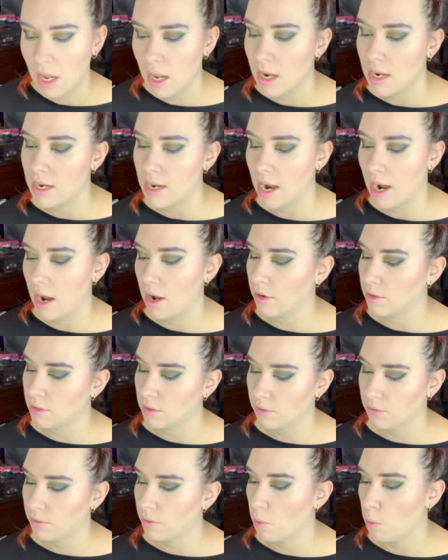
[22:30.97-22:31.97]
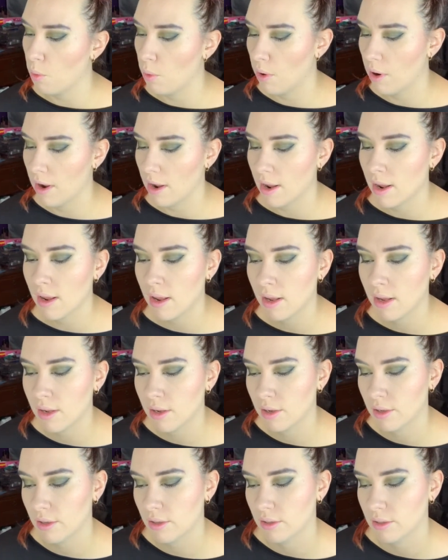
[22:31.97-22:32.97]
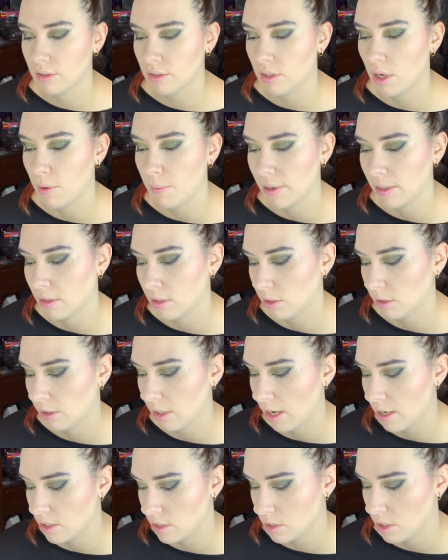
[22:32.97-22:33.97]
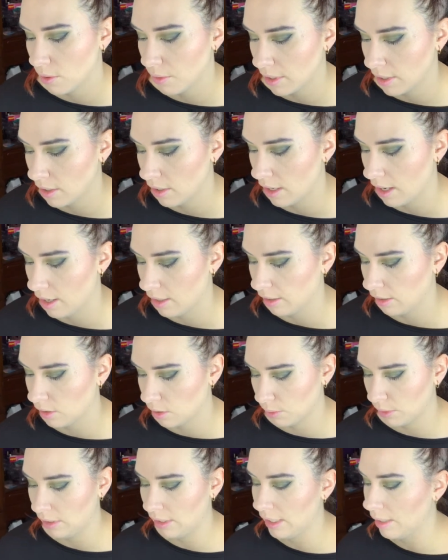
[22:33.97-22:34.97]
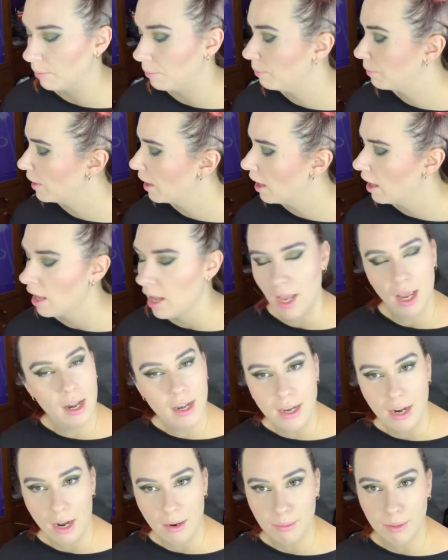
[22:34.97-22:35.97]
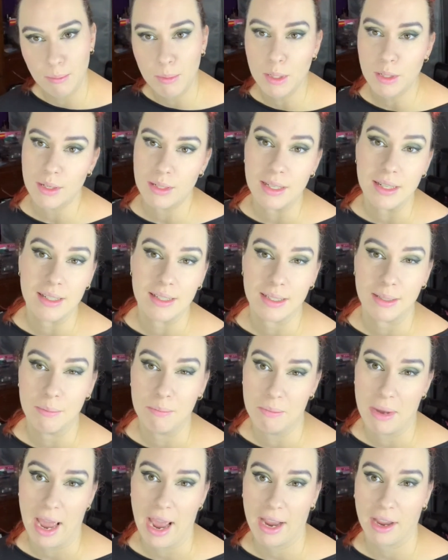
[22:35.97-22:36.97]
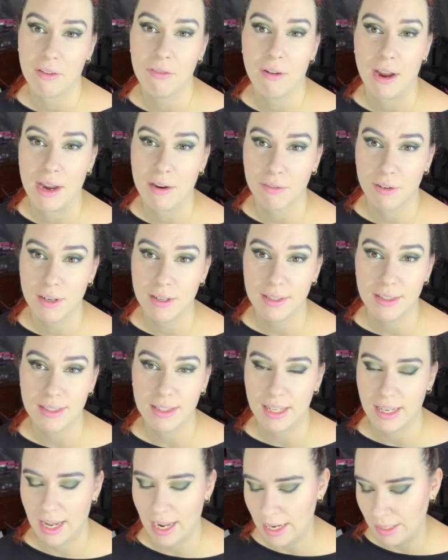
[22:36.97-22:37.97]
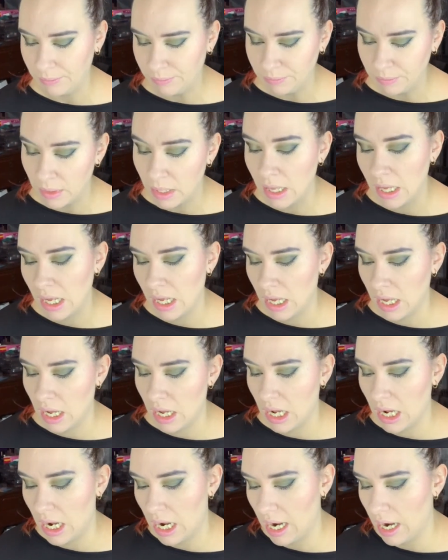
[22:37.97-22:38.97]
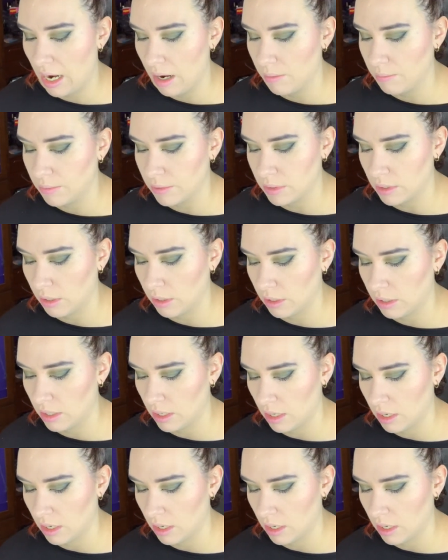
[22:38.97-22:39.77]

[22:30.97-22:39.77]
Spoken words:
Now for going through and showing you how to do a lip. Now I'm going to be using some MAC favourites today. So